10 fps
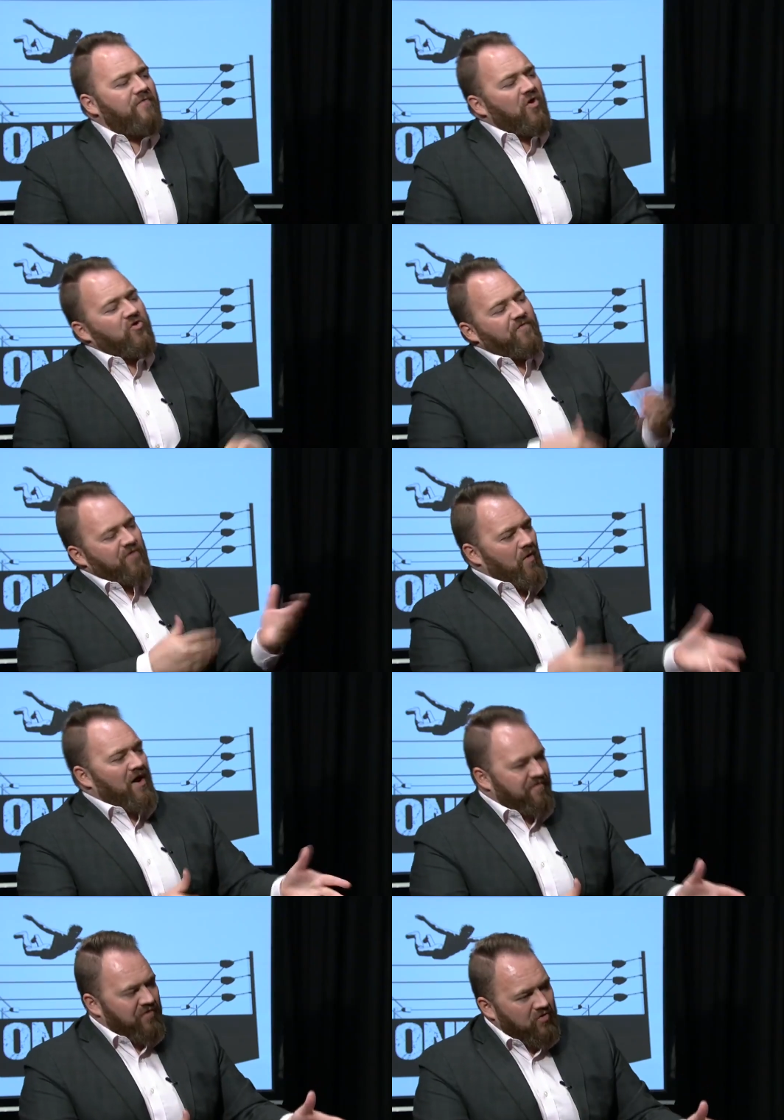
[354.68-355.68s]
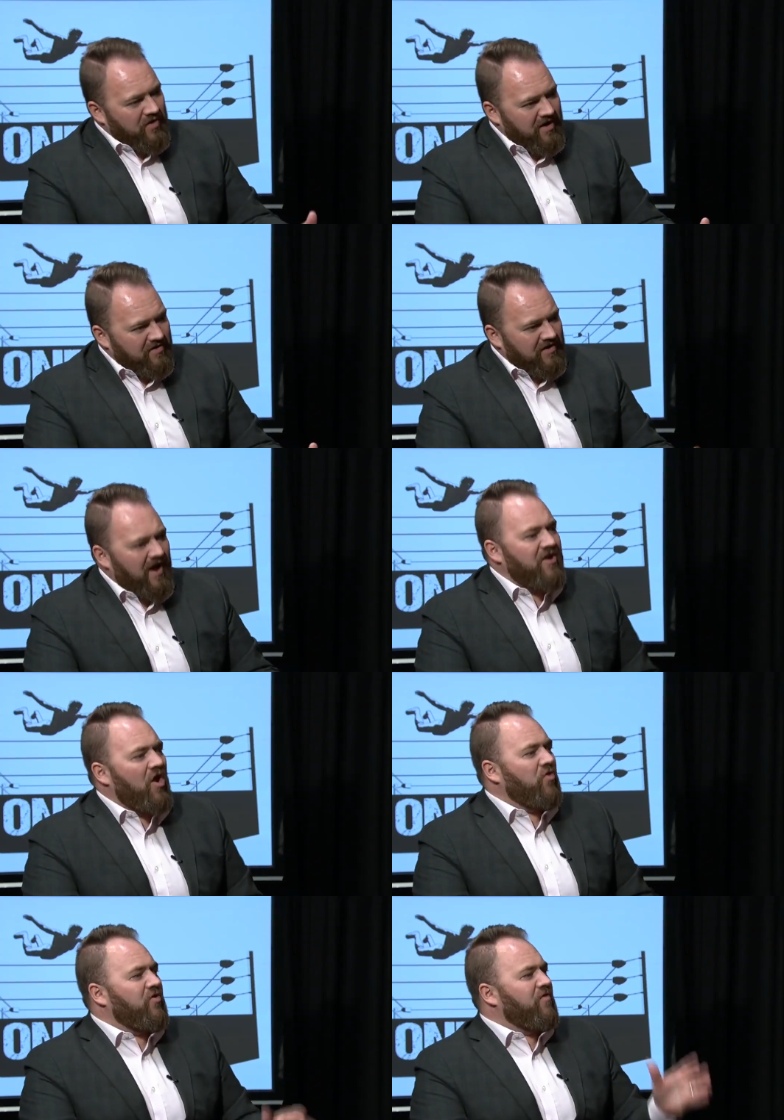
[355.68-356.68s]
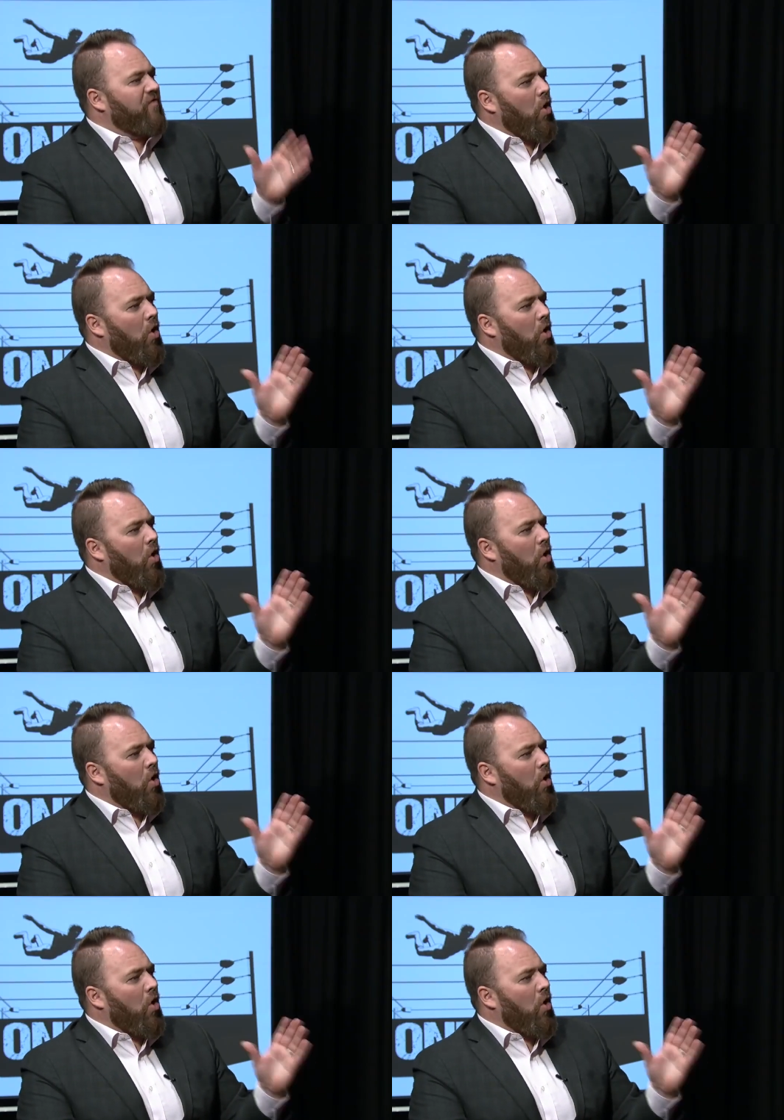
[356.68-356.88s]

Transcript: I've known you for quite a few years, and I know that you've